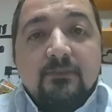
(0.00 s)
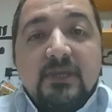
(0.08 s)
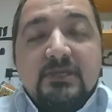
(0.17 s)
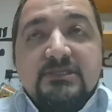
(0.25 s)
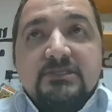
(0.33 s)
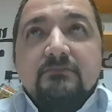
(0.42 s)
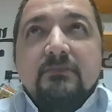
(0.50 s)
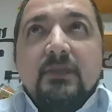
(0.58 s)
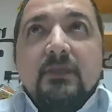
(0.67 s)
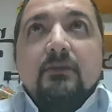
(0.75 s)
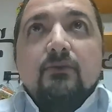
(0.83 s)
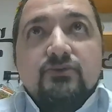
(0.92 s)
imagine
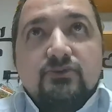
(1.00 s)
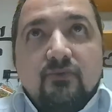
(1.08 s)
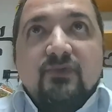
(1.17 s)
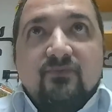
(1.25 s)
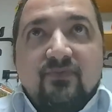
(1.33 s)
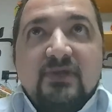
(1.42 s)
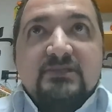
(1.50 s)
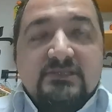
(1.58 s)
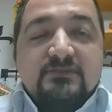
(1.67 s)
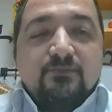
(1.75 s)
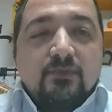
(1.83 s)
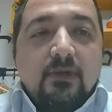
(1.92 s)
also we face
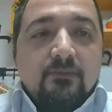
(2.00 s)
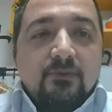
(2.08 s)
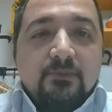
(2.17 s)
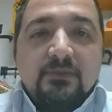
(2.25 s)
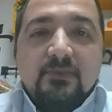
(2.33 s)
this problem.